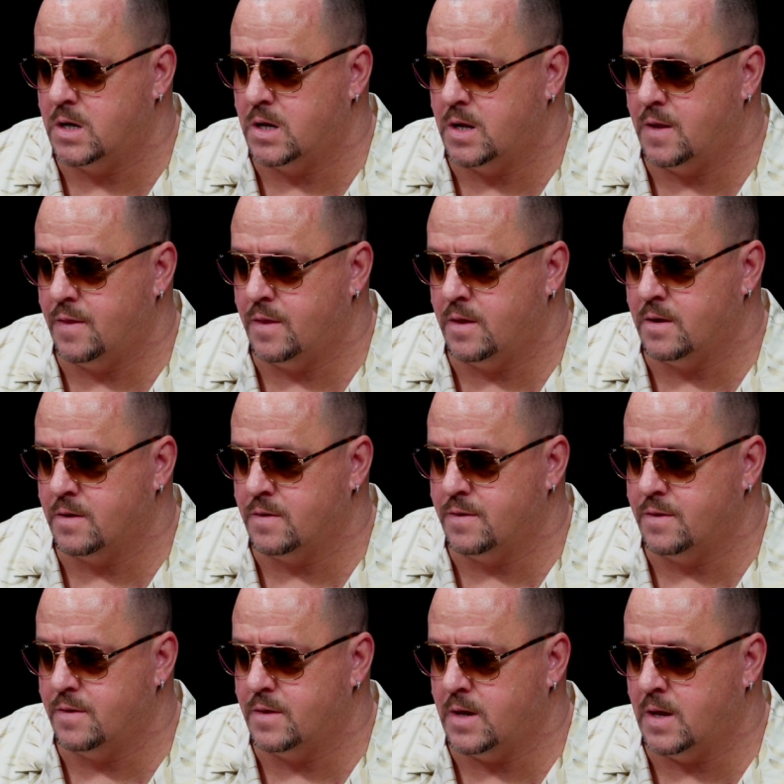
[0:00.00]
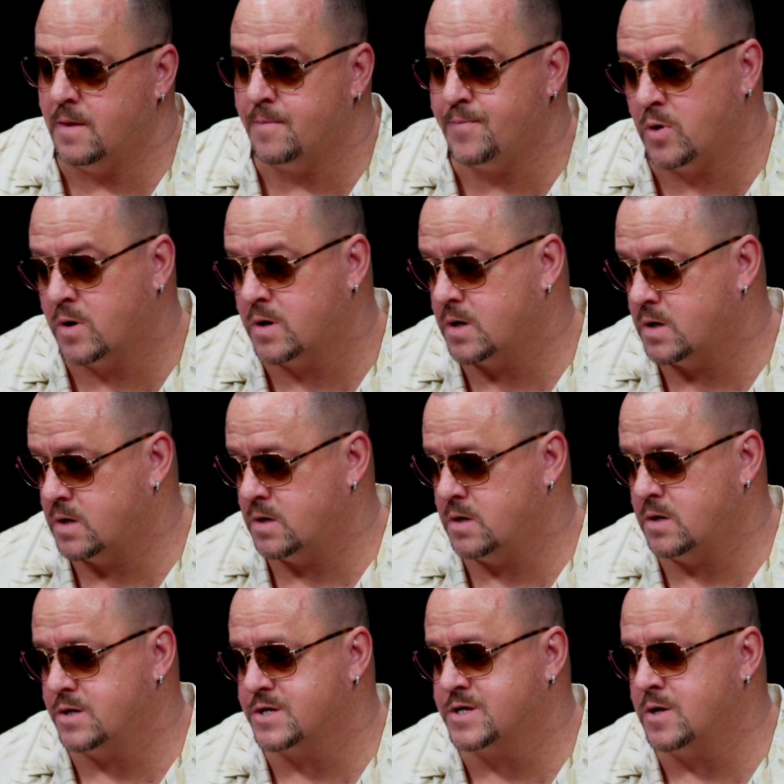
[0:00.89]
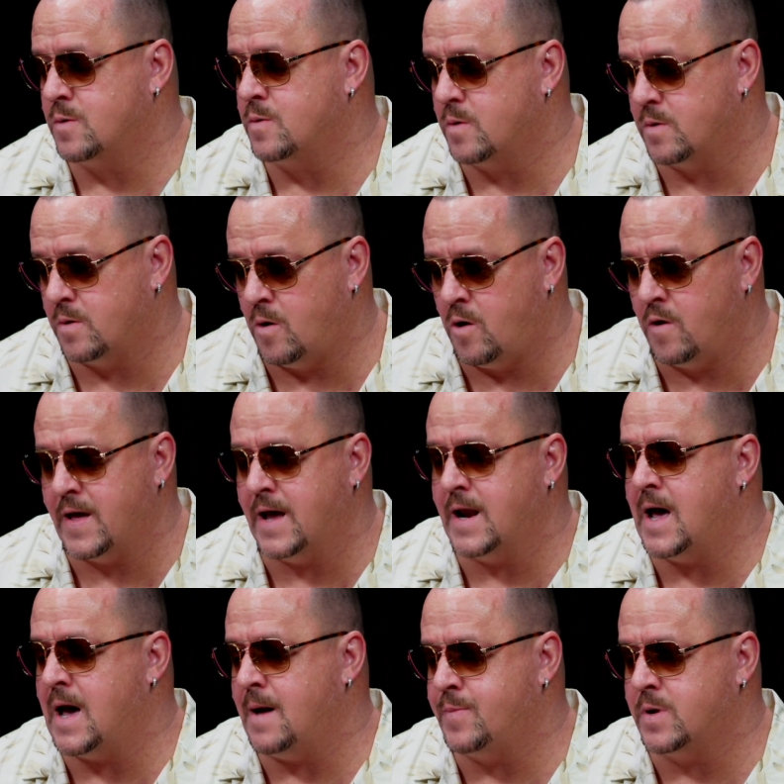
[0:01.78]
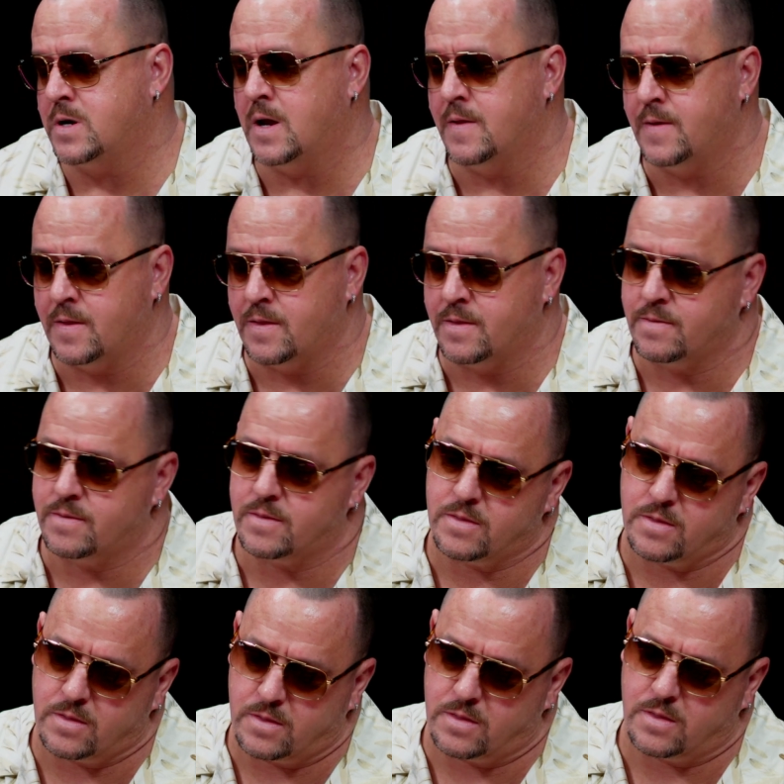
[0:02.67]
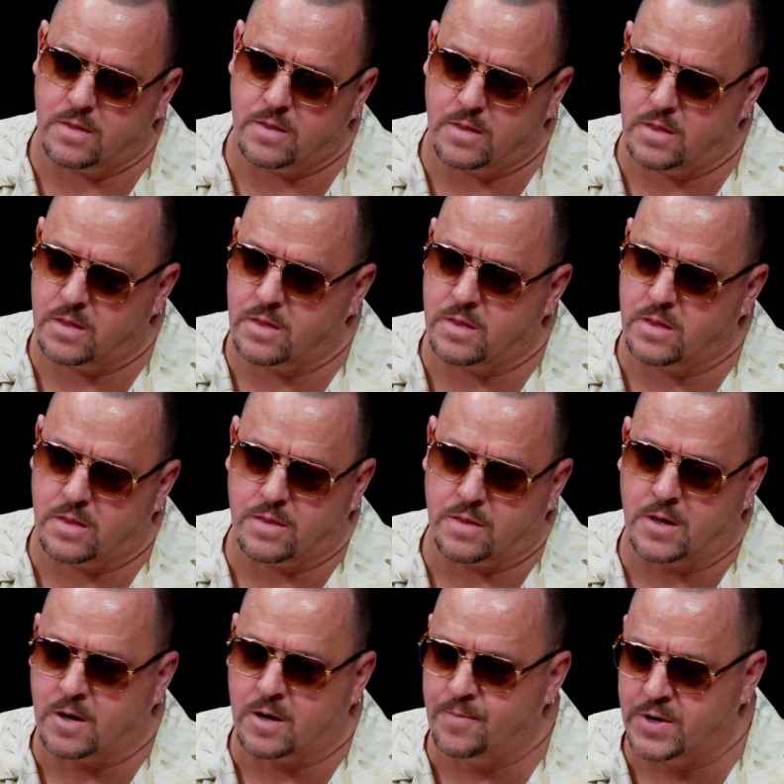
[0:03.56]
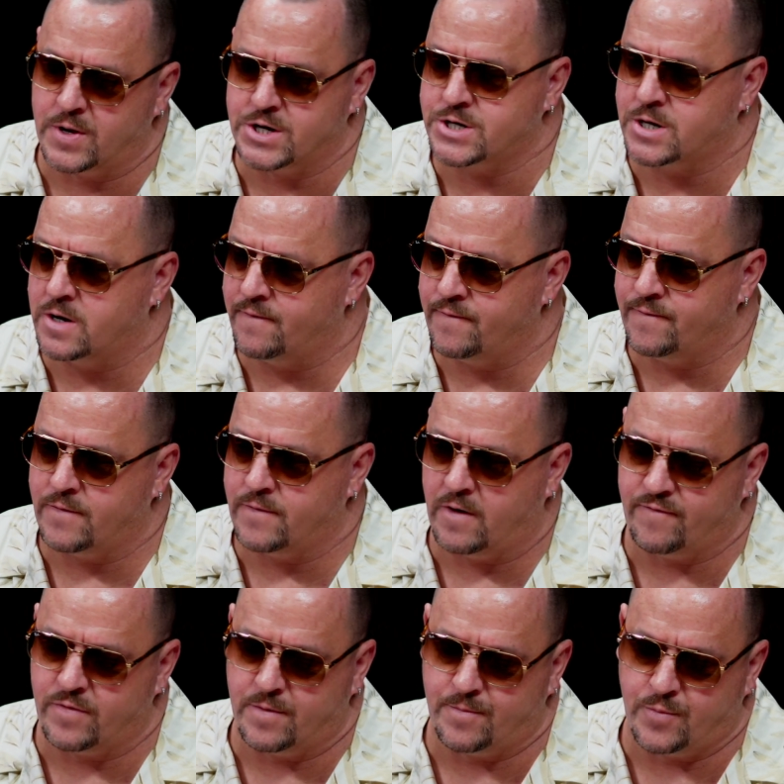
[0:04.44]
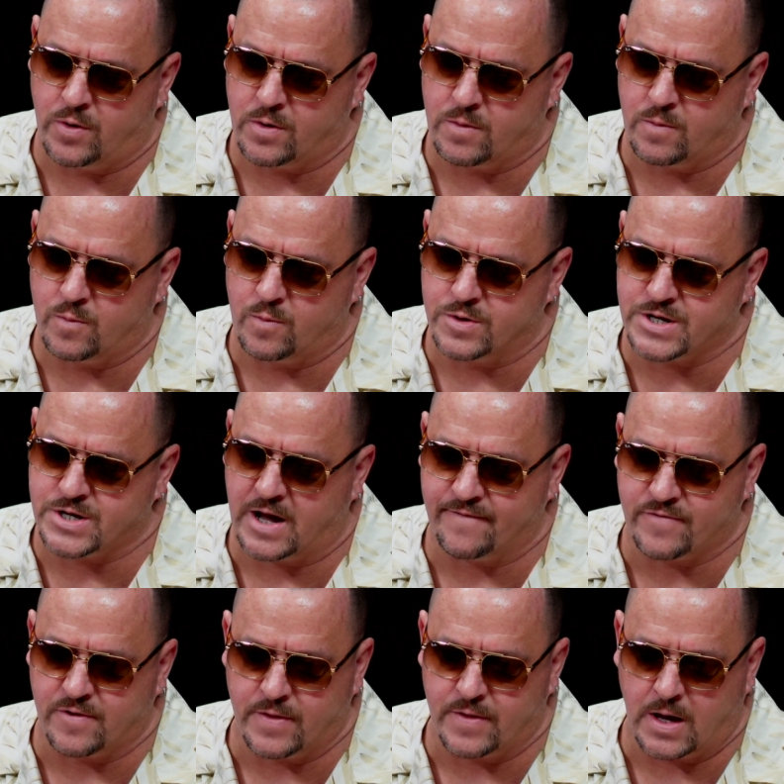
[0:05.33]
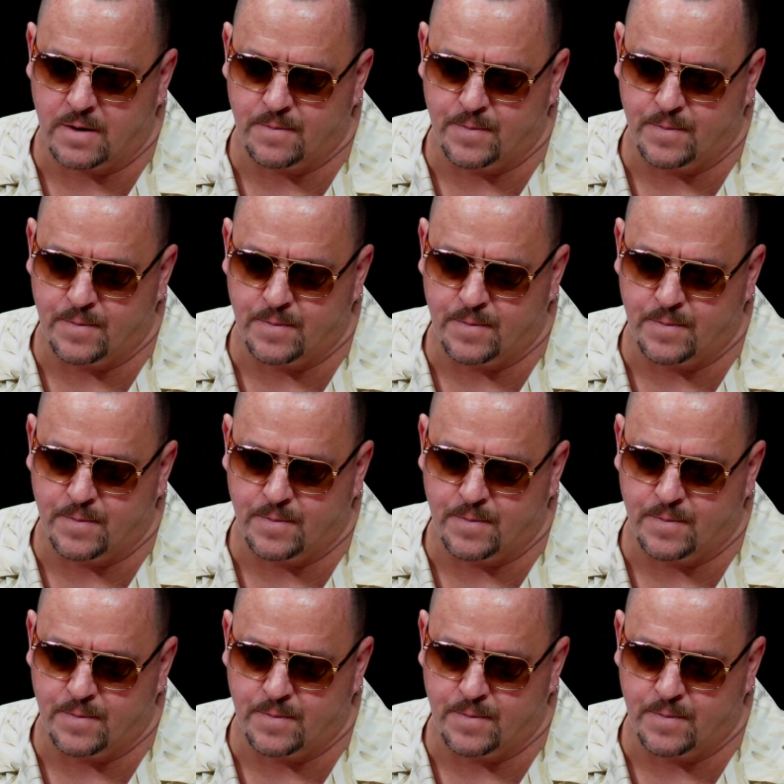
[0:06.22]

the book, so all that happened, and then the completion of the book was after that.